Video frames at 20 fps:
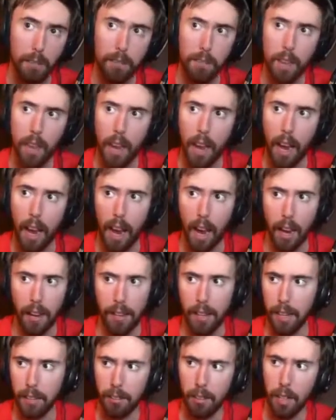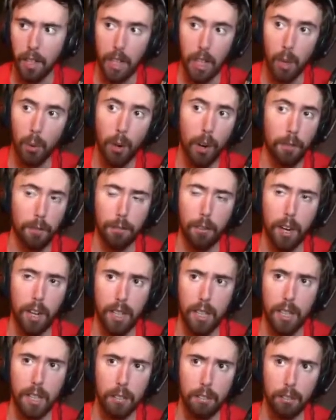and they say, you know what, fuck
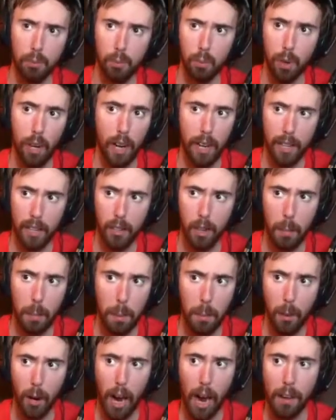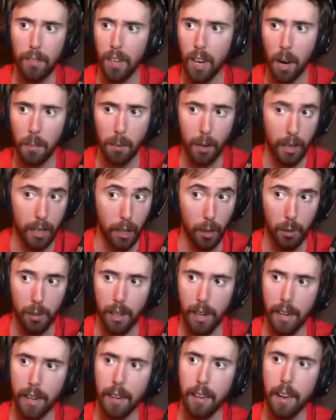this, we're not going to let people have it, I'll be like,
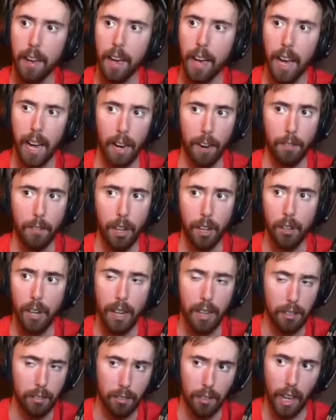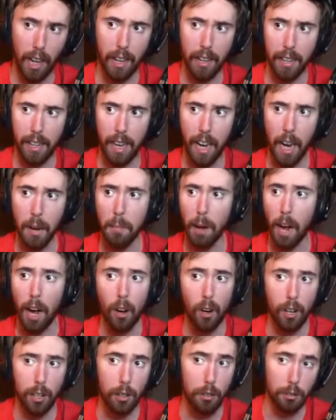okay. And if they let it stay in the game, I'll
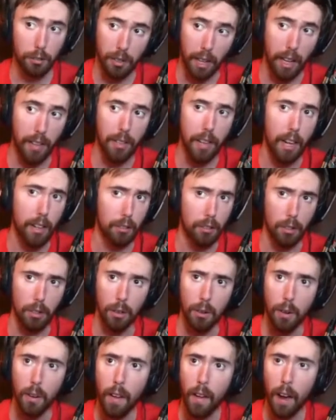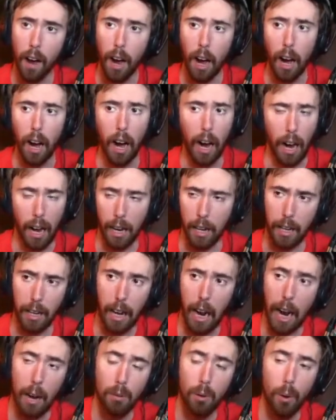understand that too.
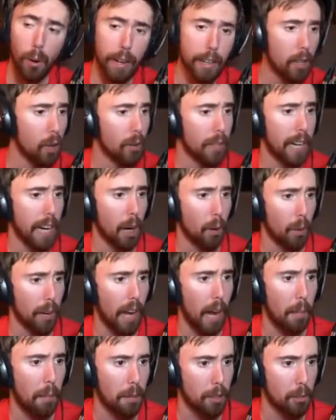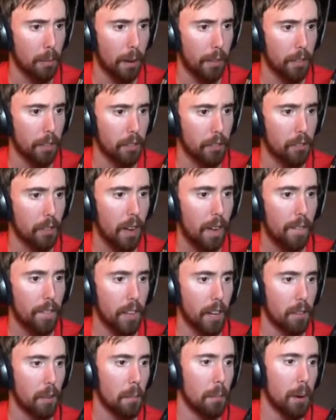I really don't care what happens about this. Not
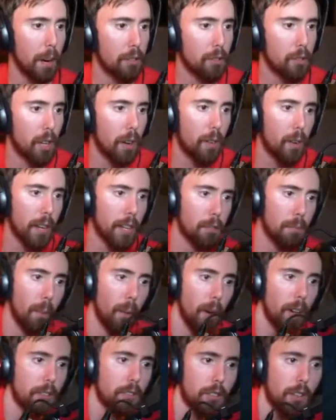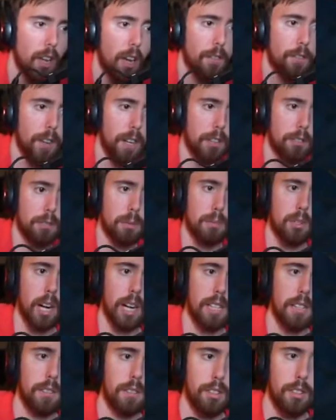everyone plays for leveling experience. Fun is
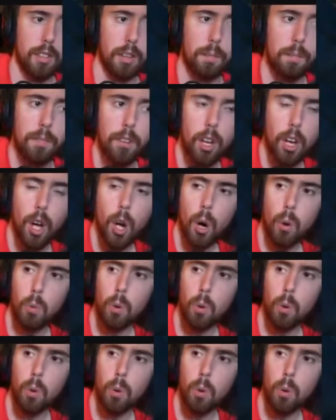subjective to them. Well,